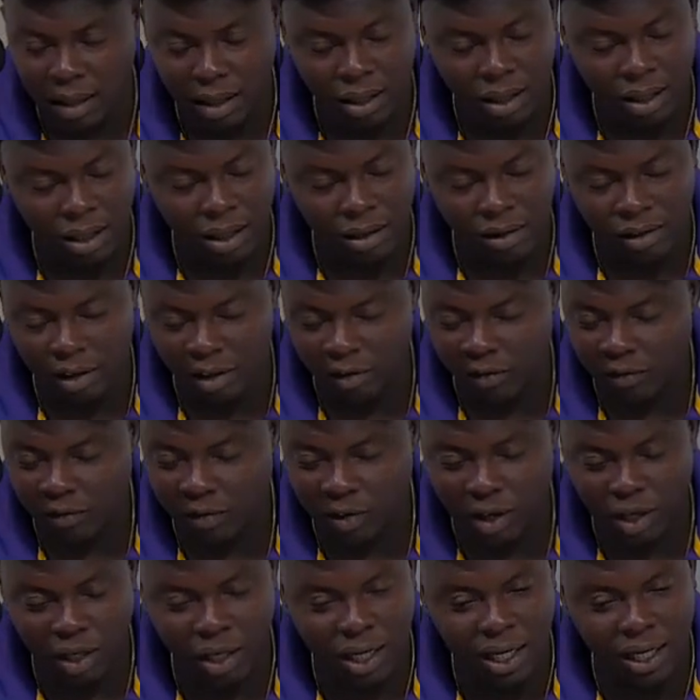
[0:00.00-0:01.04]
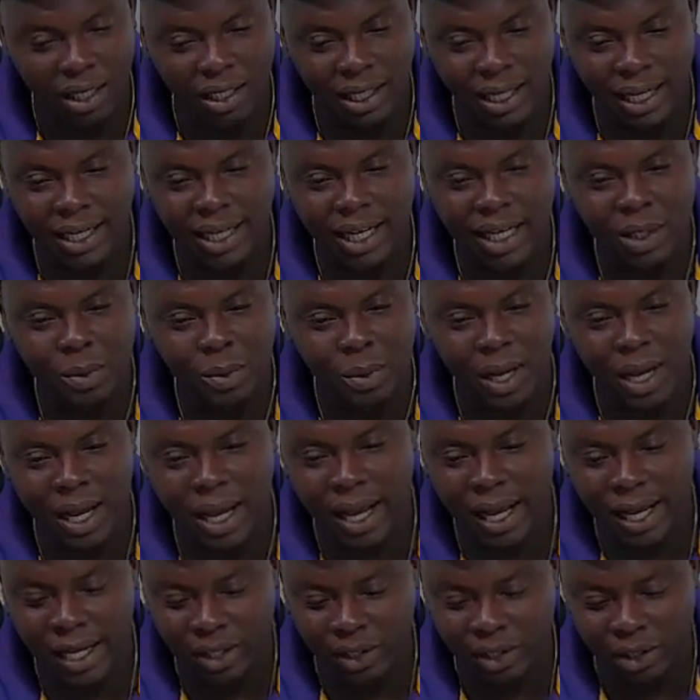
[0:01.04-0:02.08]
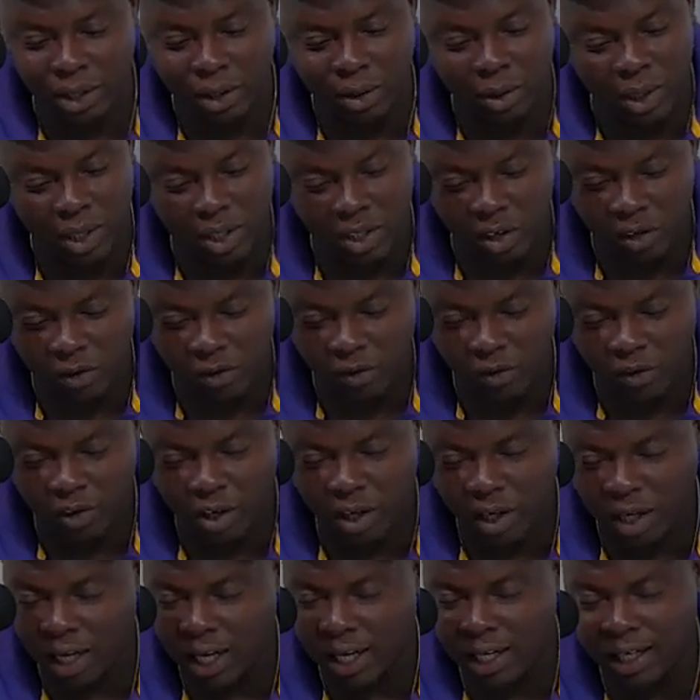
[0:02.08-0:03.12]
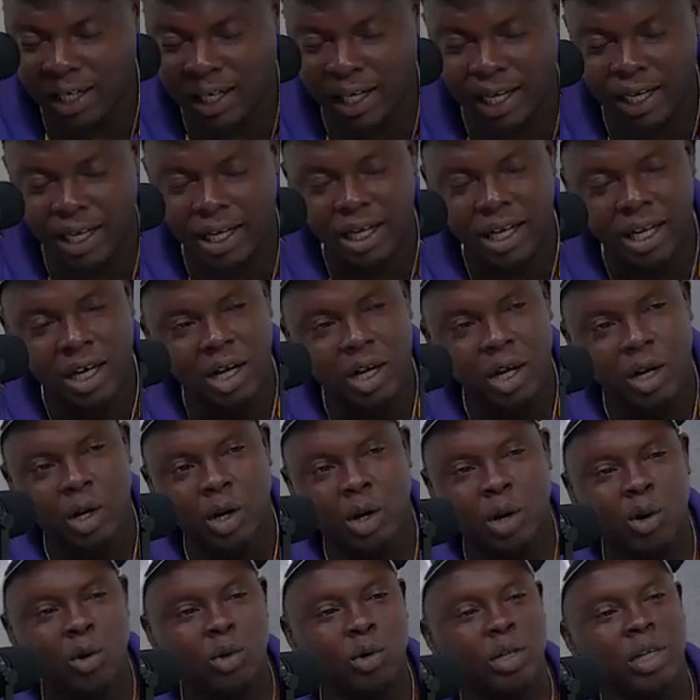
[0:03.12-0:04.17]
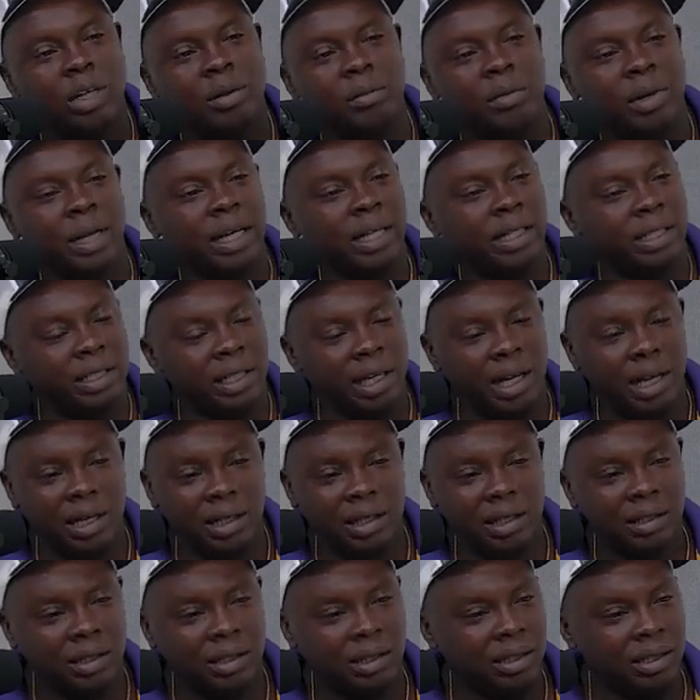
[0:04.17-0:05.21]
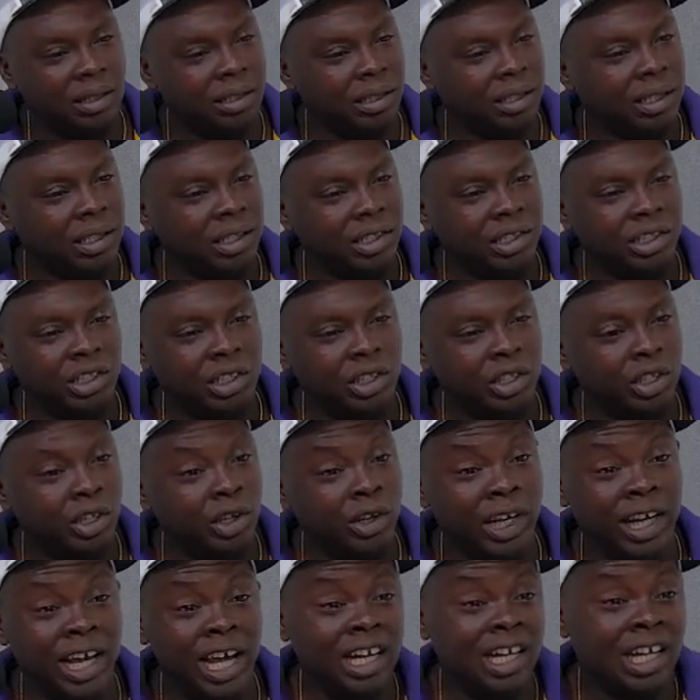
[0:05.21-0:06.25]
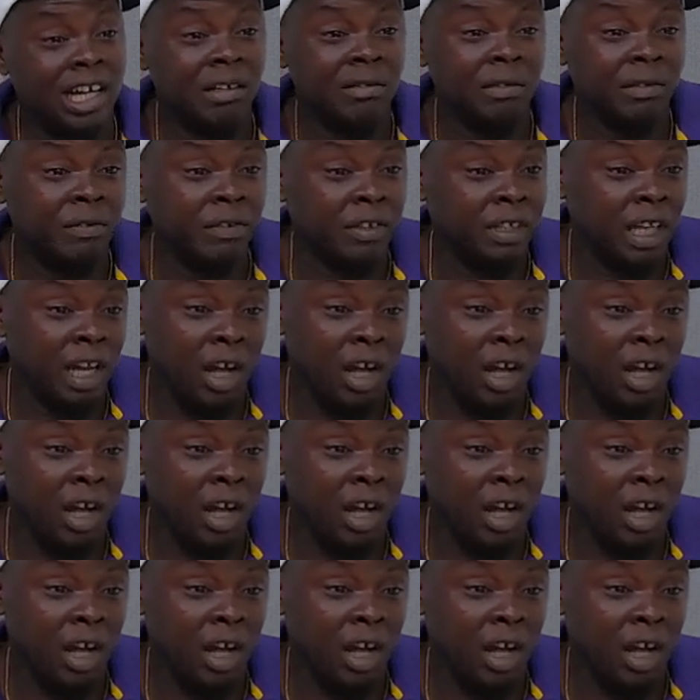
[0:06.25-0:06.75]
A front like that. That's why I asked you the question. A front like that only makes y'all look good because you ain't got to cover for long.